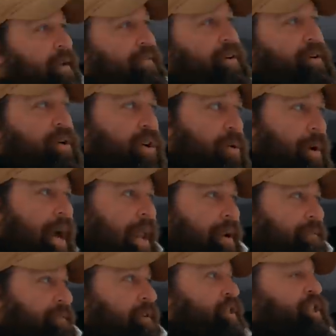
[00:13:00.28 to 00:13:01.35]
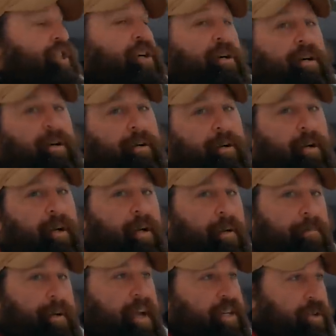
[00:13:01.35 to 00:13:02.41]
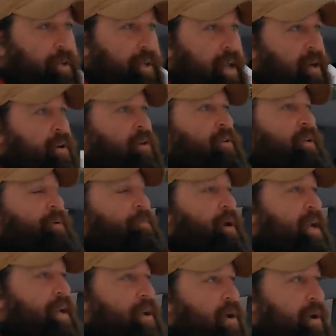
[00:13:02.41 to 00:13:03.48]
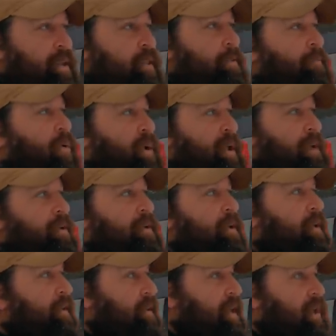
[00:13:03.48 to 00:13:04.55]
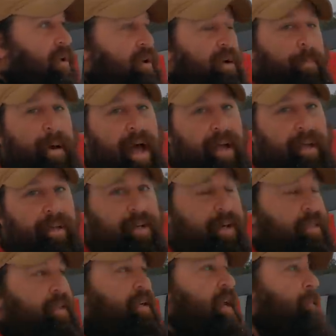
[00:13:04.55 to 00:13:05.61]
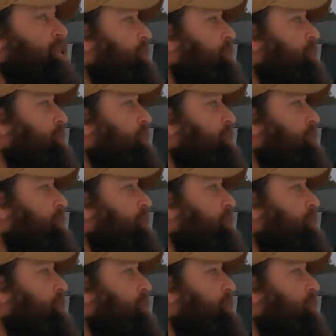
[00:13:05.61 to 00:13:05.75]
if you're new at it, for sure, make sure you get an early break on it in the morning, get all your packing done the day